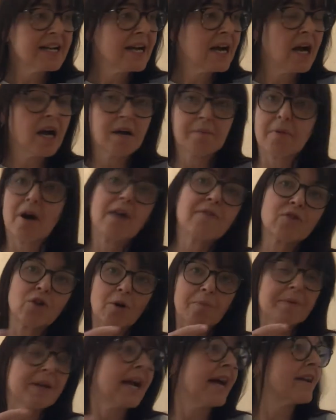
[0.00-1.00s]
I've got
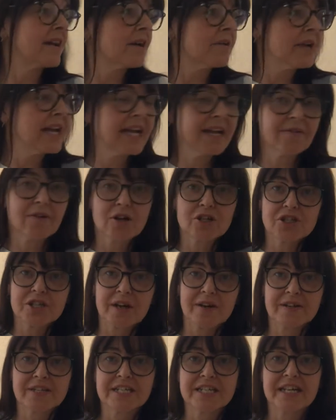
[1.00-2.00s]
a piano here, I'll show
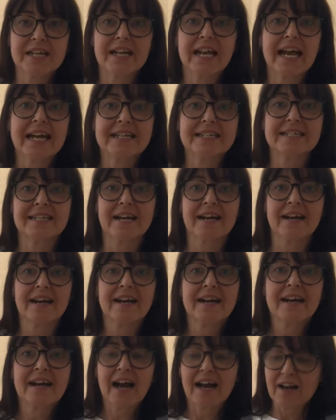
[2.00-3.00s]
it to you later,
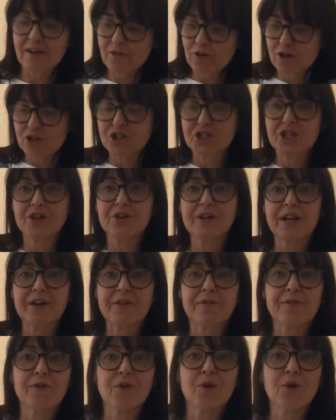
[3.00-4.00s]
and I've got a tuning
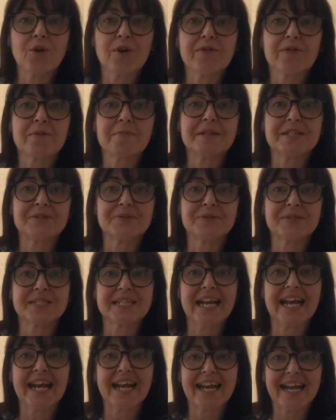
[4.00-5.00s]
fork for middle
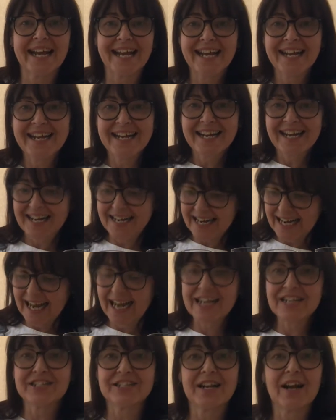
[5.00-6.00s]
C, and
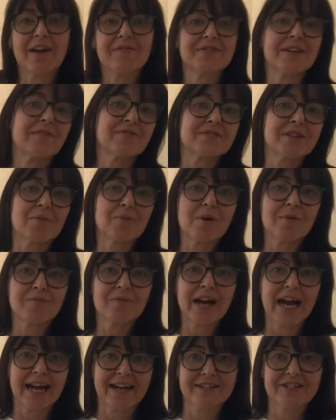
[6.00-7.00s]
occasionally I have to have someone
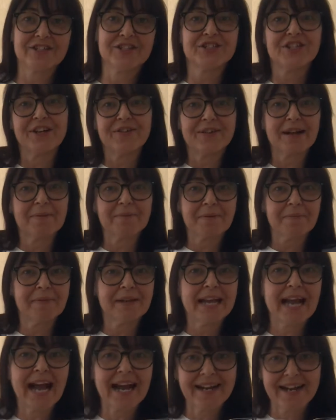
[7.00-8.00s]
round to tune up the
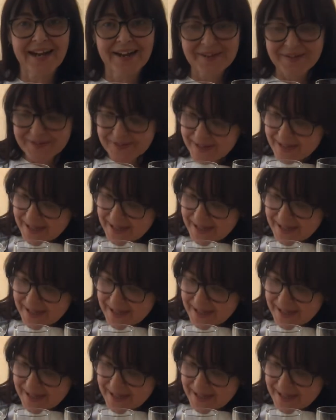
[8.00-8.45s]
piano.